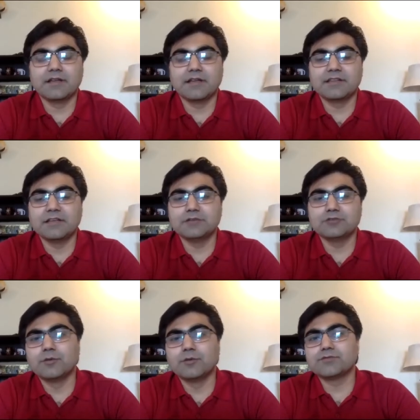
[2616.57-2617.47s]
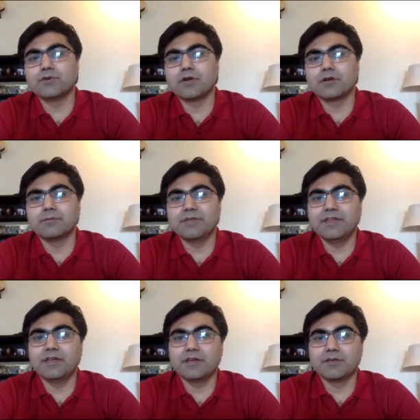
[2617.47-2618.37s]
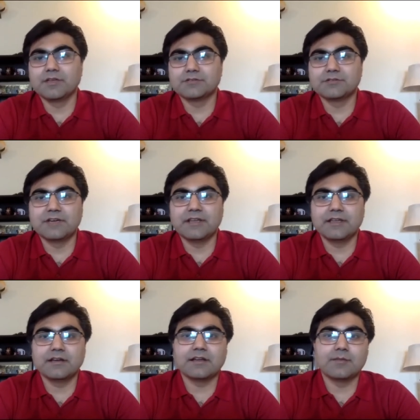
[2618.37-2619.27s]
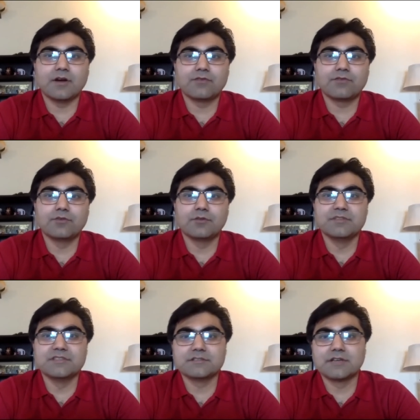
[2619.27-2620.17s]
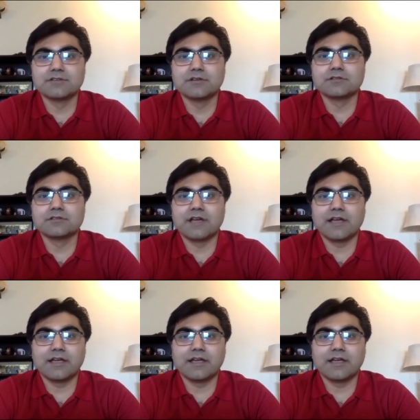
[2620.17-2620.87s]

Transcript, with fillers: and thank you so much for being here with us today taking time out from your busy schedules i